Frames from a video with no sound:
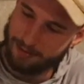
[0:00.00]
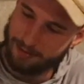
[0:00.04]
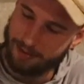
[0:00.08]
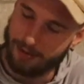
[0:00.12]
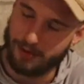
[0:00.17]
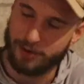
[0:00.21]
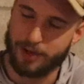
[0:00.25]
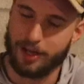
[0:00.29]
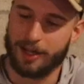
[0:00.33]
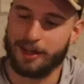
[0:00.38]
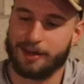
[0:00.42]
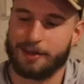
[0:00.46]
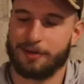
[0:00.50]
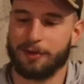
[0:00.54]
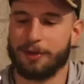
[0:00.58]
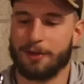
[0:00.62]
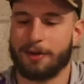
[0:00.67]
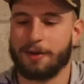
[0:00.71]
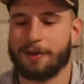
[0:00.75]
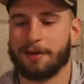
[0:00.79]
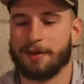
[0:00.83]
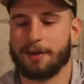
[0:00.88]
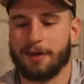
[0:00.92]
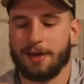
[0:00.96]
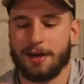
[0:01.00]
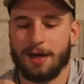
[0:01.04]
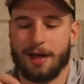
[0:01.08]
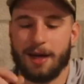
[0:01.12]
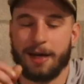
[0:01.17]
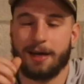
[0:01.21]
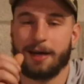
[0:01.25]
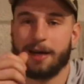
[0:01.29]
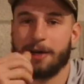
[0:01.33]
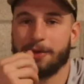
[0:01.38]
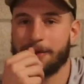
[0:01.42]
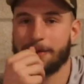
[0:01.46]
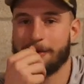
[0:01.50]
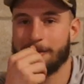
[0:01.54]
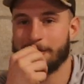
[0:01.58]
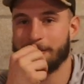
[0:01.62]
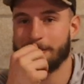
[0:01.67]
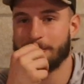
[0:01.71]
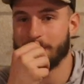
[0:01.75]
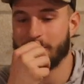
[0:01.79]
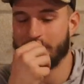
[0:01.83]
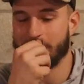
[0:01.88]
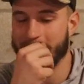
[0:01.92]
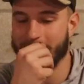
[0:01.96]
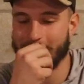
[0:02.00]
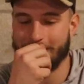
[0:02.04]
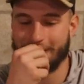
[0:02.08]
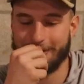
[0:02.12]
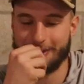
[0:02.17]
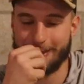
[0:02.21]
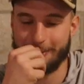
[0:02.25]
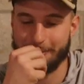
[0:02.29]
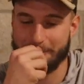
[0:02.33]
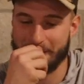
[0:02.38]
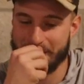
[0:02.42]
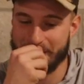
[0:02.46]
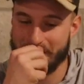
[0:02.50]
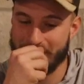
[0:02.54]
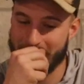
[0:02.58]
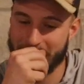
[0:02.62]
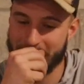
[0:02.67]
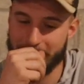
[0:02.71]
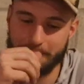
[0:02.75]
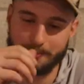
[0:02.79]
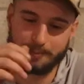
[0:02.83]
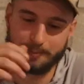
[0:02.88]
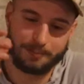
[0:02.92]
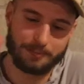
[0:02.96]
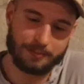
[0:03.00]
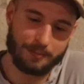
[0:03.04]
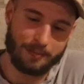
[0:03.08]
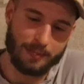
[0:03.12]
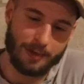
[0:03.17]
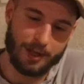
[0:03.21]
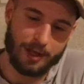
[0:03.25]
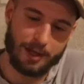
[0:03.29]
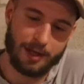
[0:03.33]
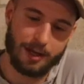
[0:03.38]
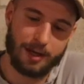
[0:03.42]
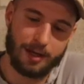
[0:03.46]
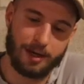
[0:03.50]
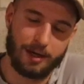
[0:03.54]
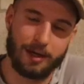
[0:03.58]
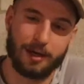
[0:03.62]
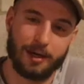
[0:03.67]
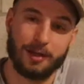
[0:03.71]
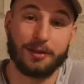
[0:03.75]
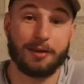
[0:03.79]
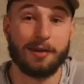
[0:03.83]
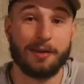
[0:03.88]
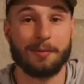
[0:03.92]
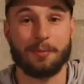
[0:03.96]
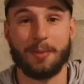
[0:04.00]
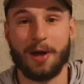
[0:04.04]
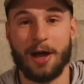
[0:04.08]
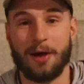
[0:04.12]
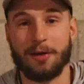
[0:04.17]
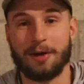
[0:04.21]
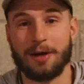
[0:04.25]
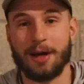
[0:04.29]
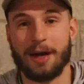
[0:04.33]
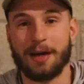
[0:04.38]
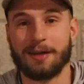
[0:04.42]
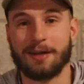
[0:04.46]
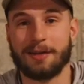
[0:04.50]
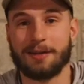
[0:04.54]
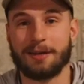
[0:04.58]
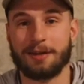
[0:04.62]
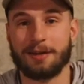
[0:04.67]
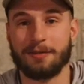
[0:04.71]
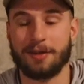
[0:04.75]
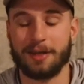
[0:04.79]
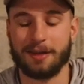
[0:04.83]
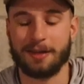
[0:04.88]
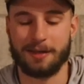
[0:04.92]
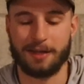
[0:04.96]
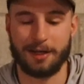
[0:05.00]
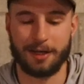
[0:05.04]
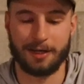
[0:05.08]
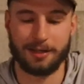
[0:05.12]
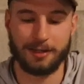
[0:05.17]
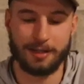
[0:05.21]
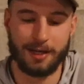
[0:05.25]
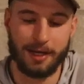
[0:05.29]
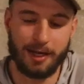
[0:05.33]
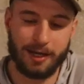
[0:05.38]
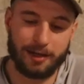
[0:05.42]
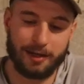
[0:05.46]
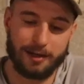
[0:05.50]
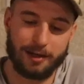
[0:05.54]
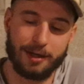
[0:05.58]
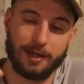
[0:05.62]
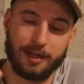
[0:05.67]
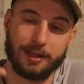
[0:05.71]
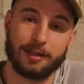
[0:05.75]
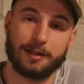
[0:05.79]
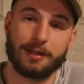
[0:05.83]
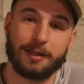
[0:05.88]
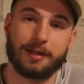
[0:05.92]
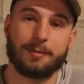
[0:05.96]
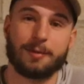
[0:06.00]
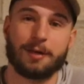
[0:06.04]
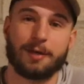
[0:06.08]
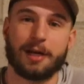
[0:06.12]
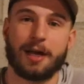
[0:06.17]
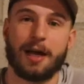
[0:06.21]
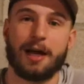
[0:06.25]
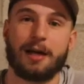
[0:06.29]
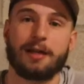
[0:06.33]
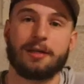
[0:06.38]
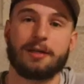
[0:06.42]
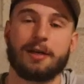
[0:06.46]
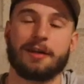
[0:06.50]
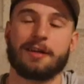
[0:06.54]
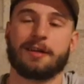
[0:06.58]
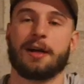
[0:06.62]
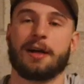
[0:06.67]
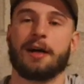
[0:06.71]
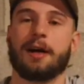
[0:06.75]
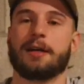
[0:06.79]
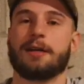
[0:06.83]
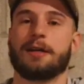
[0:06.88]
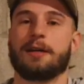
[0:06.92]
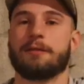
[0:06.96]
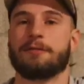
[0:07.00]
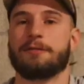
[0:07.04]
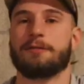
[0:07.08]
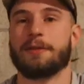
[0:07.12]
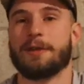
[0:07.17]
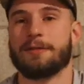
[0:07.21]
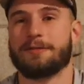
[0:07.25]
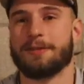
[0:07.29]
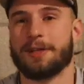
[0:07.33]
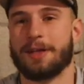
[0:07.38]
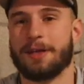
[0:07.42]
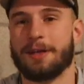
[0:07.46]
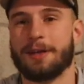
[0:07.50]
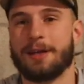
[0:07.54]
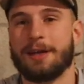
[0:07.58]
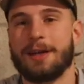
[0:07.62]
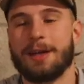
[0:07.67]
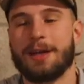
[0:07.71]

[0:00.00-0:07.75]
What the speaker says: Okay, so there's 9 ounces of tortilla chips in here. There's about 9 servings in a container, and the number of calories 150.